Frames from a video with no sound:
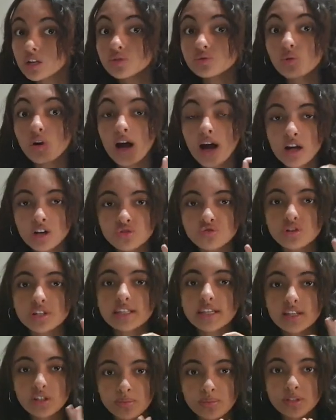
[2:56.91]
to 100
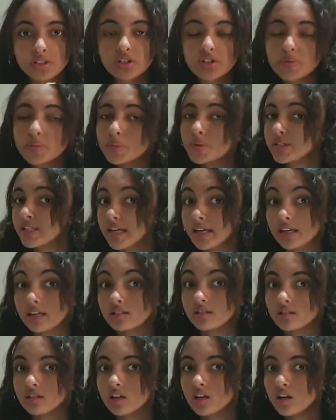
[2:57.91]
km per
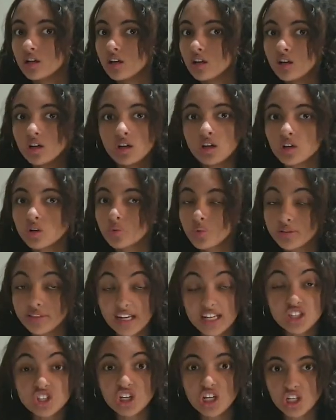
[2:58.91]
second? Would
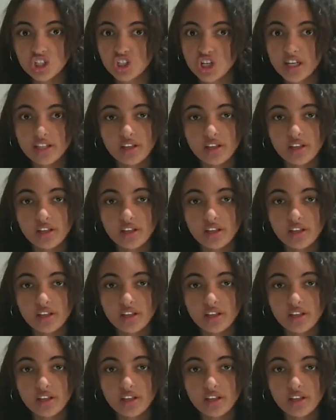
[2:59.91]
that change